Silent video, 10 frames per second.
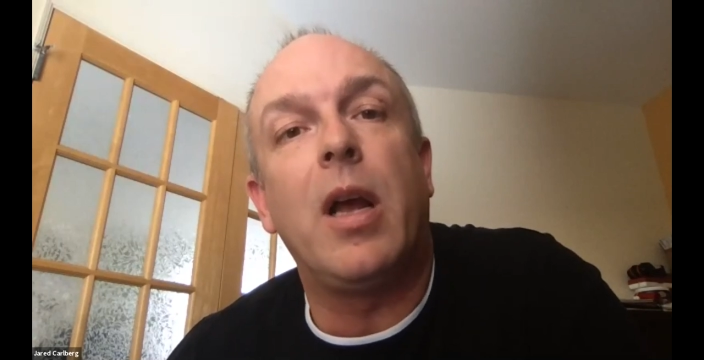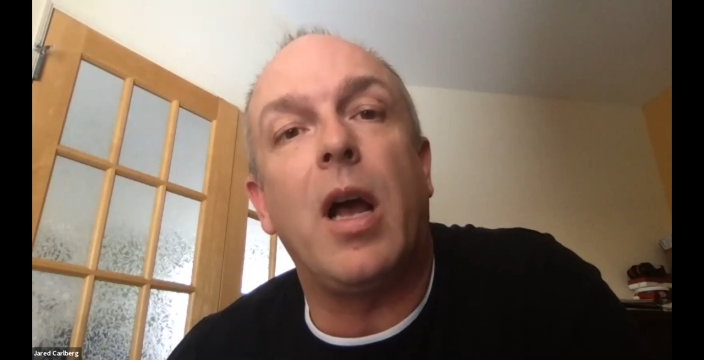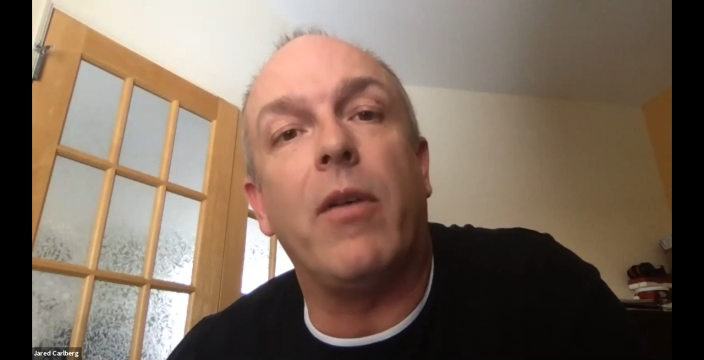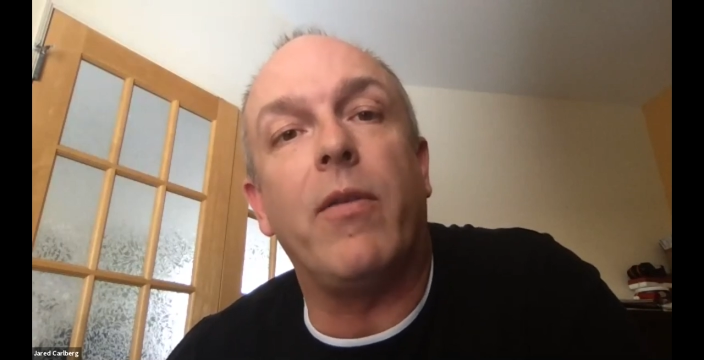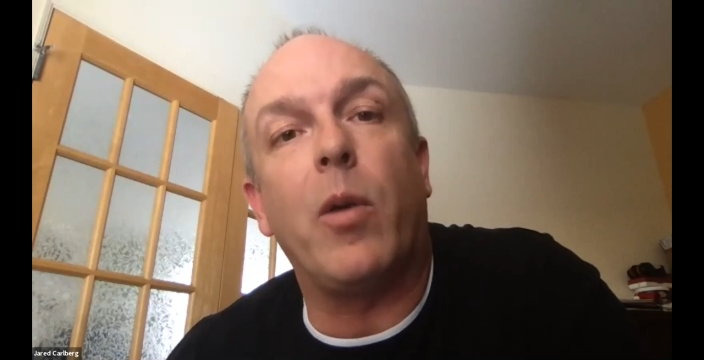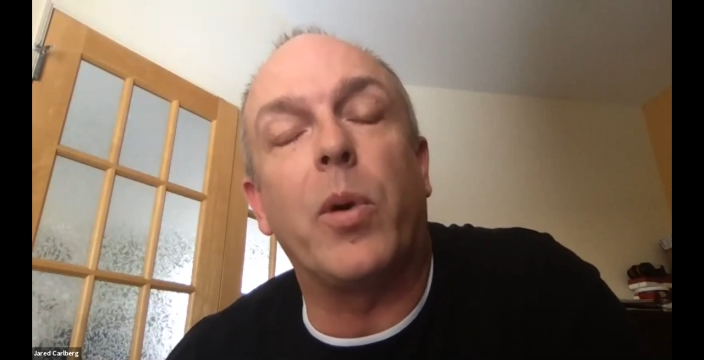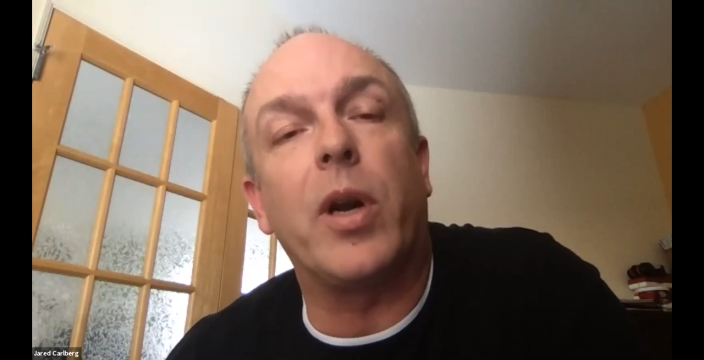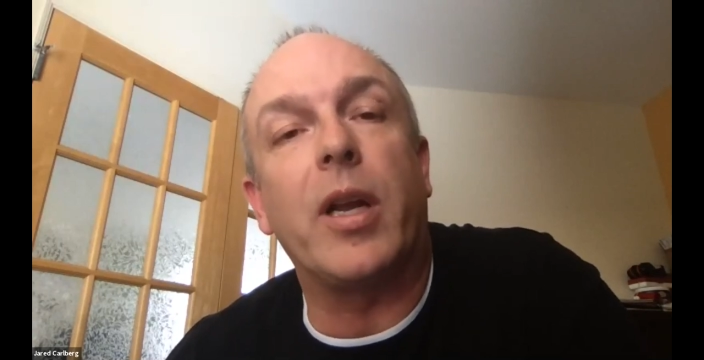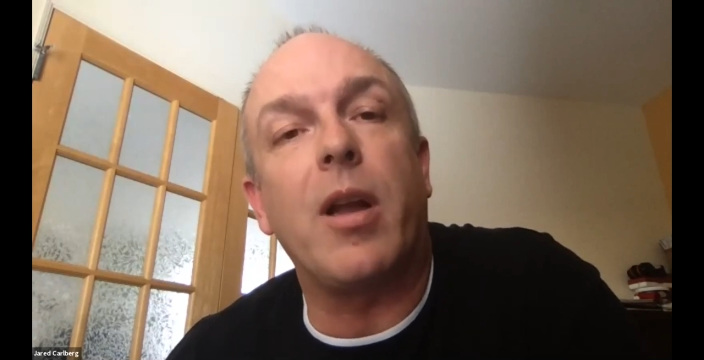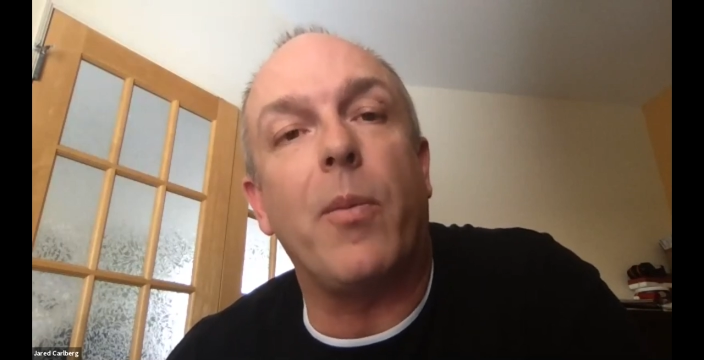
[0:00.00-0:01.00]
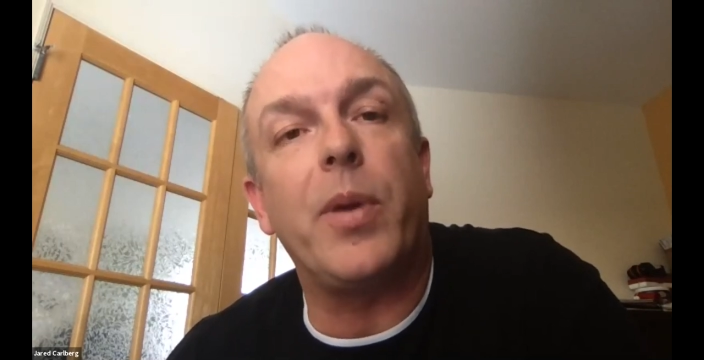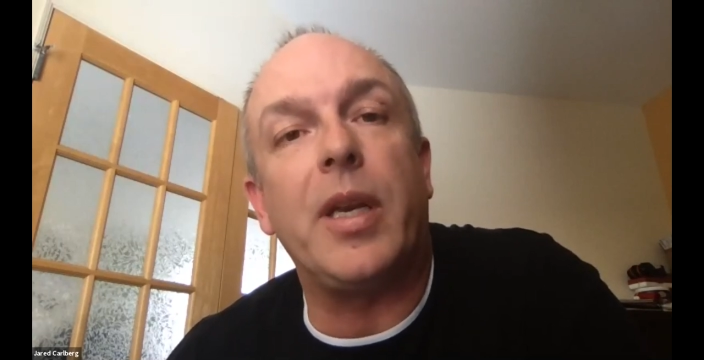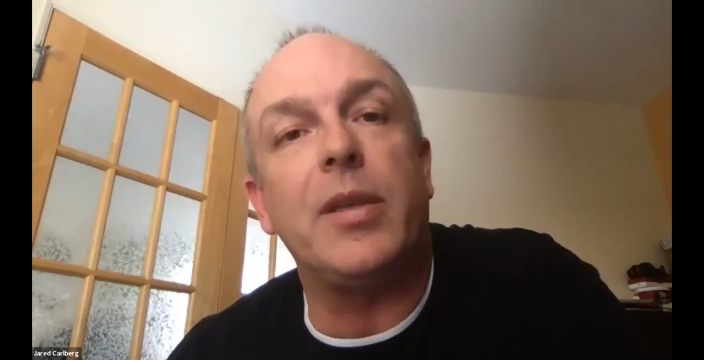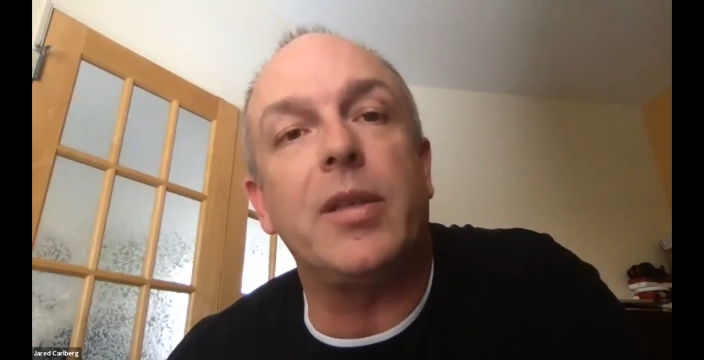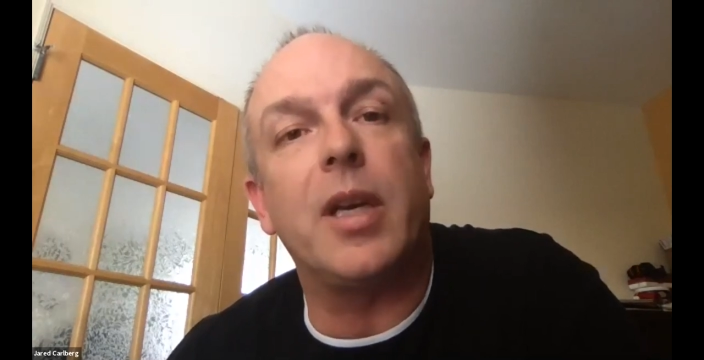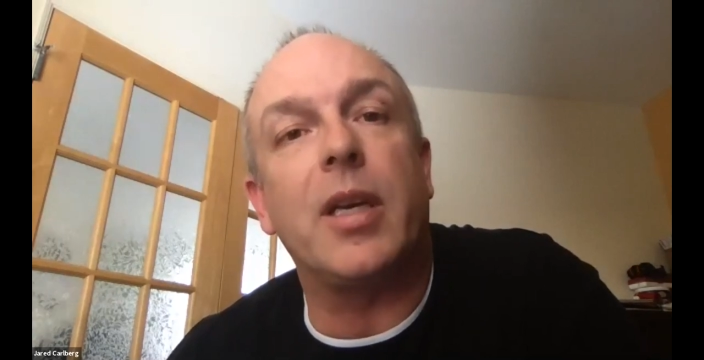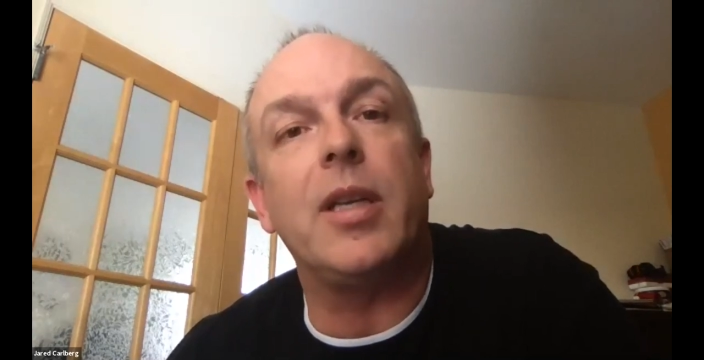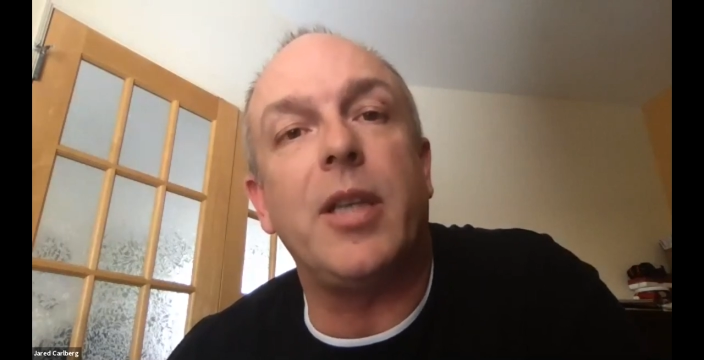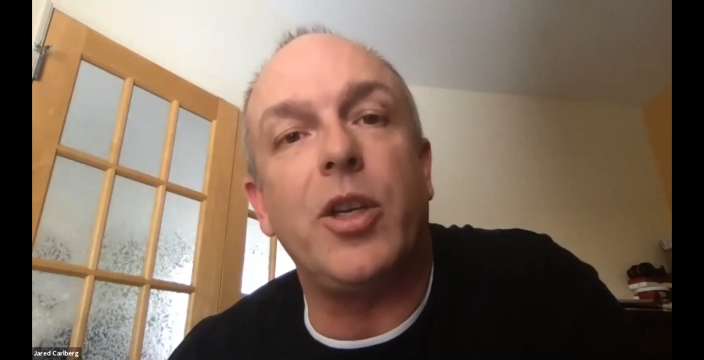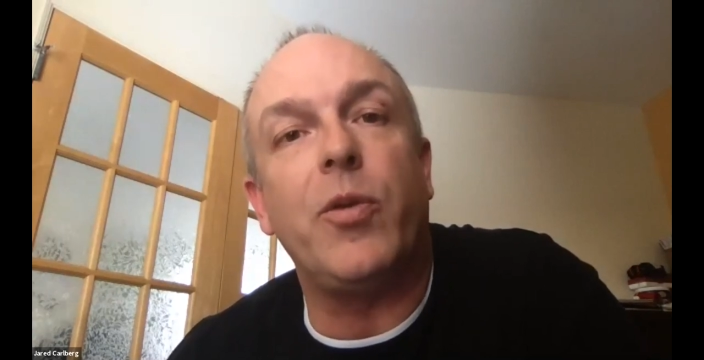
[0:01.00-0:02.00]
of Alberta companies uh,
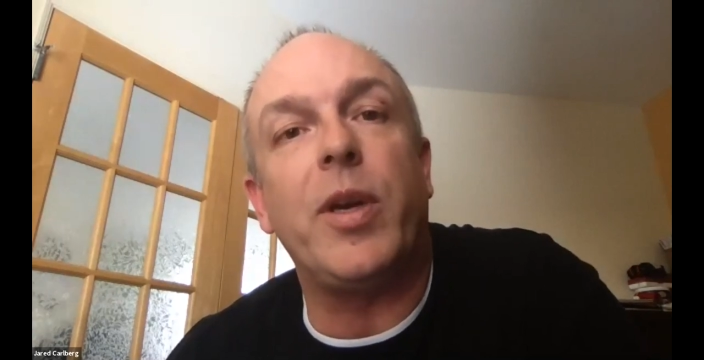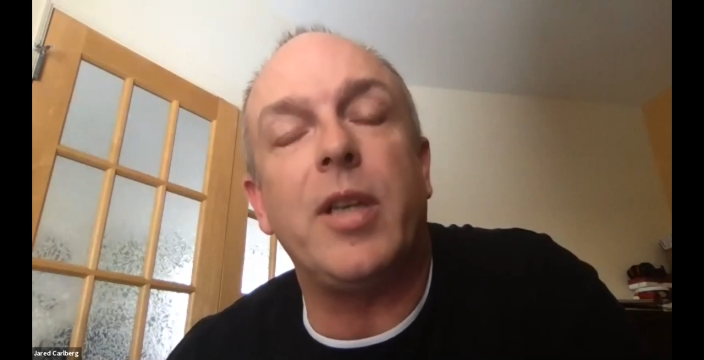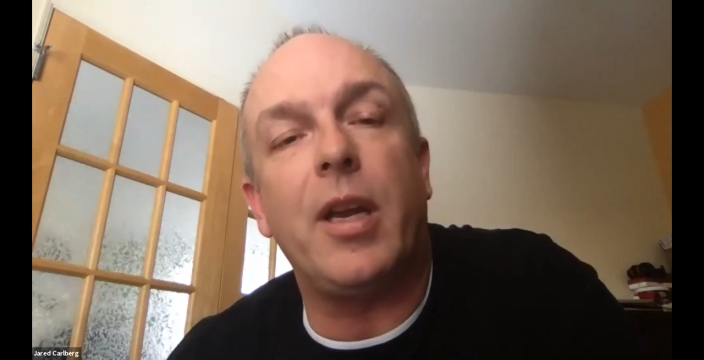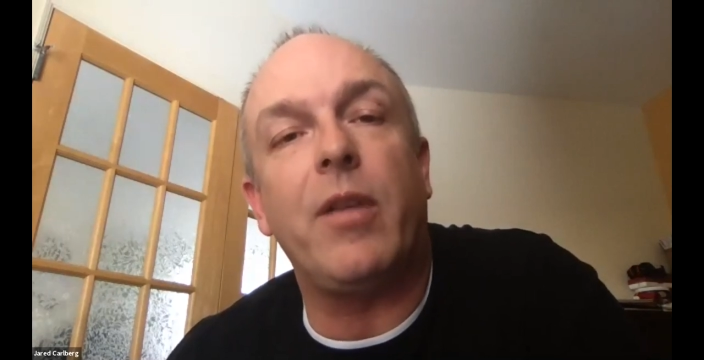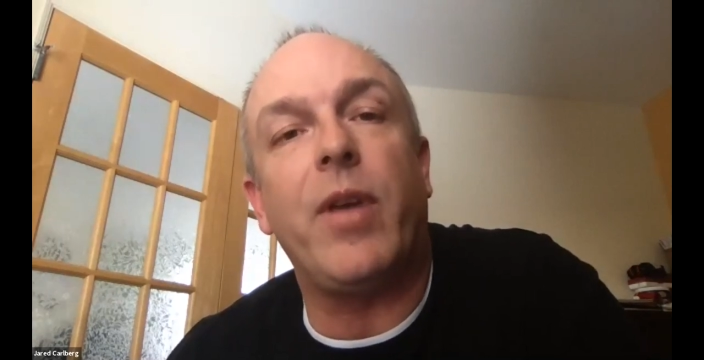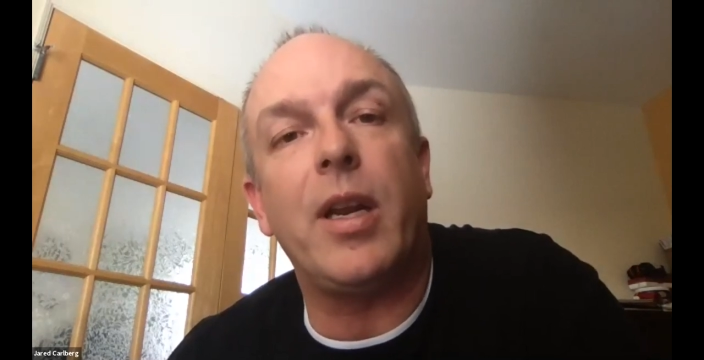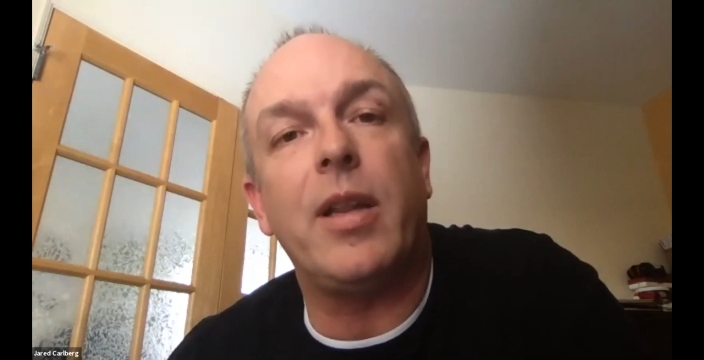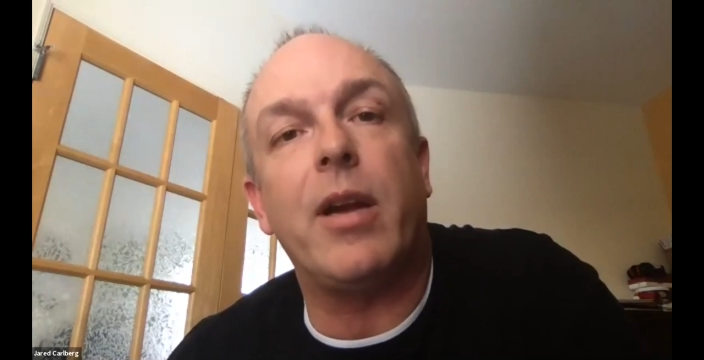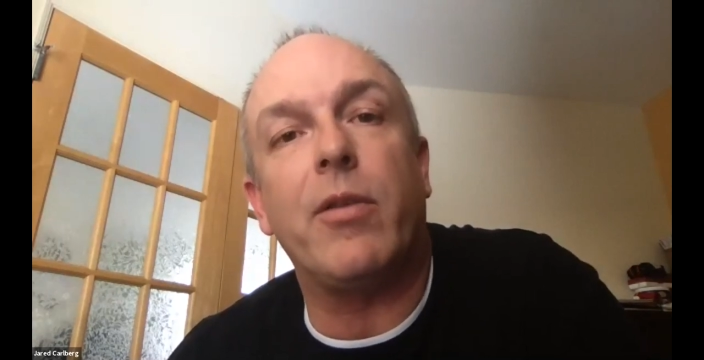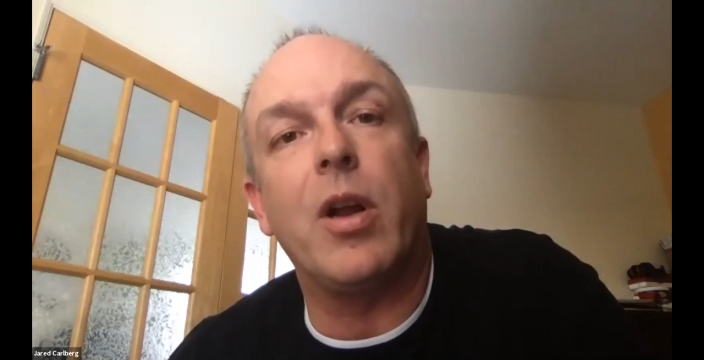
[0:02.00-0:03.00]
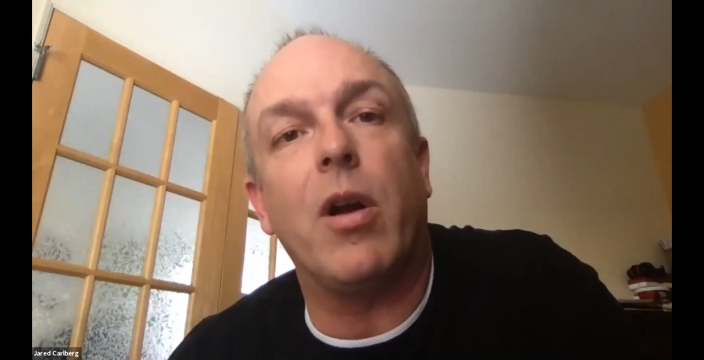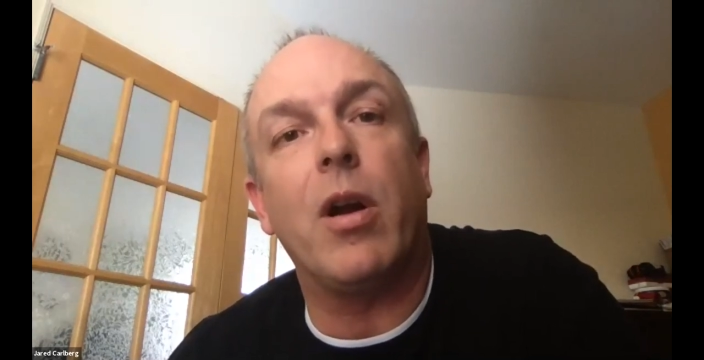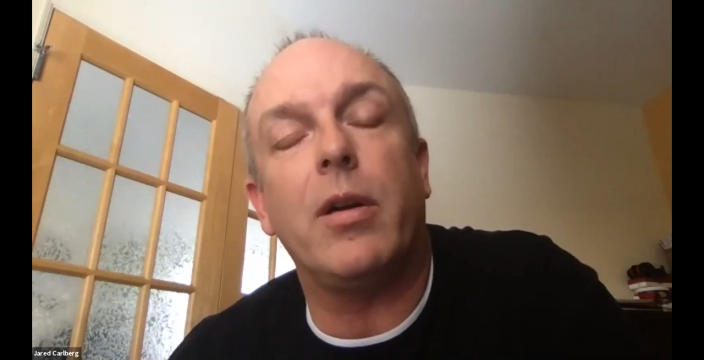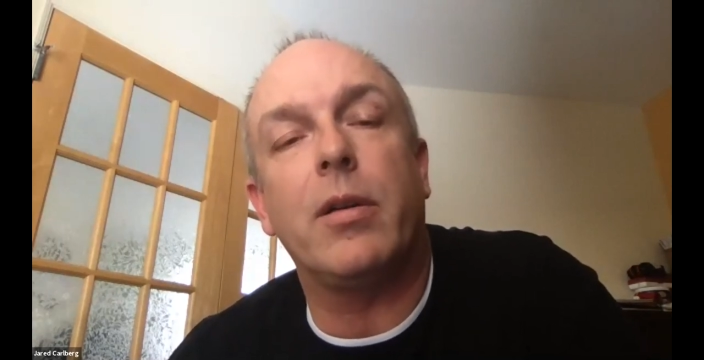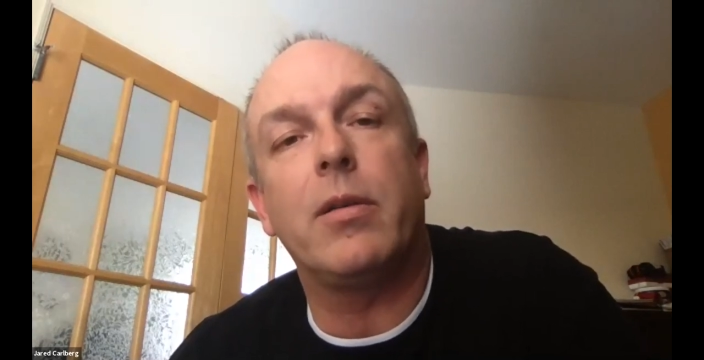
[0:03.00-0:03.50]
continuing to innovate in that regard.